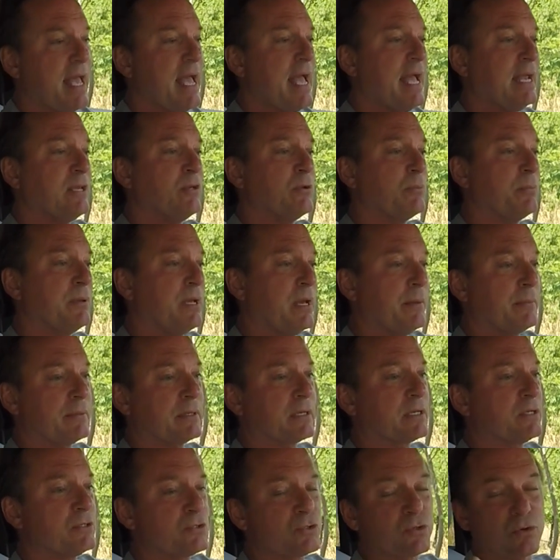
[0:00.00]
And you'll be able to
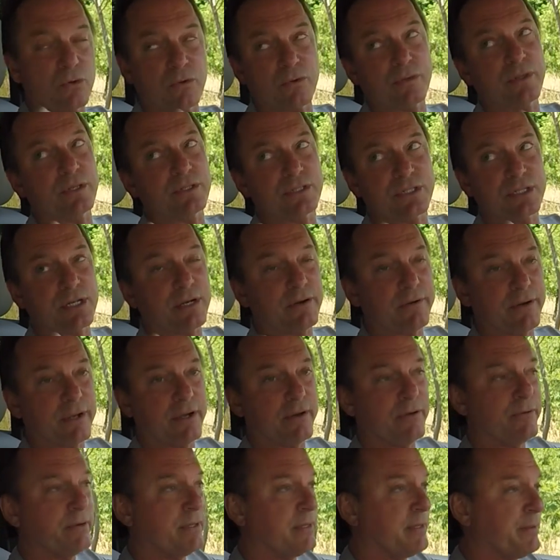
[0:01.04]
control the
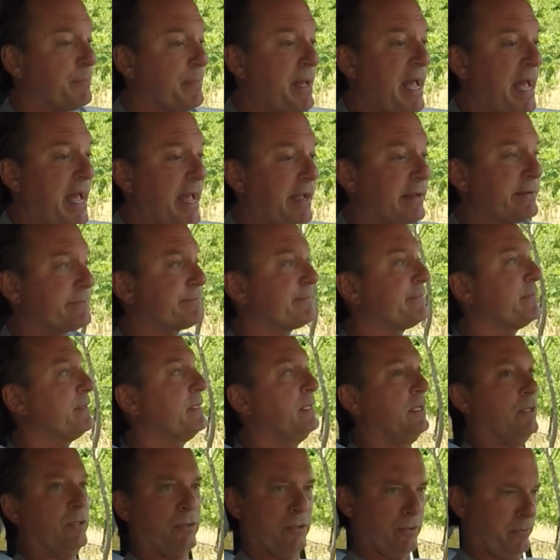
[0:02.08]
stereo in the back,
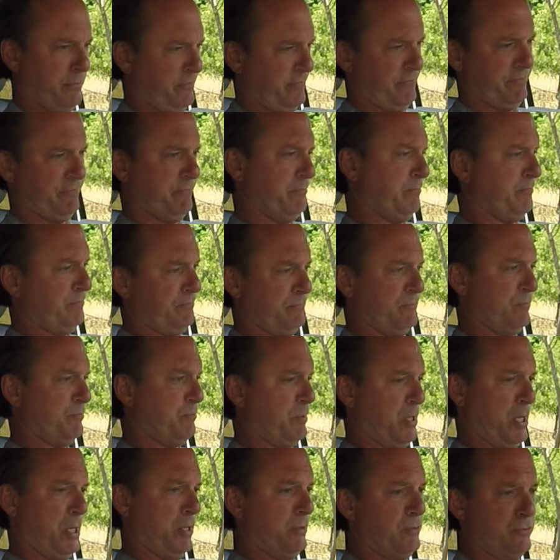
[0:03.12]
in the
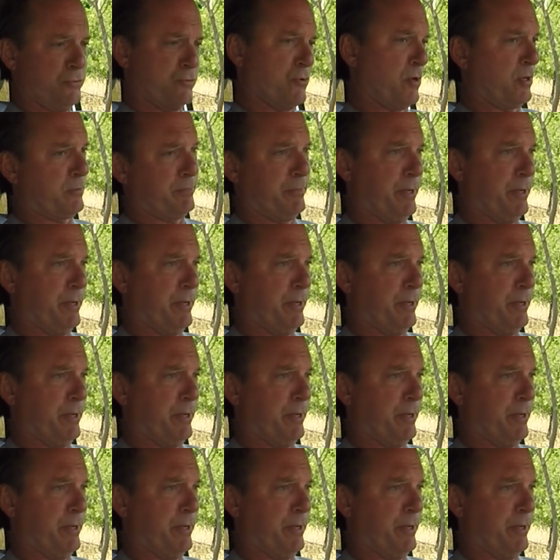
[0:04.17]
bed, truck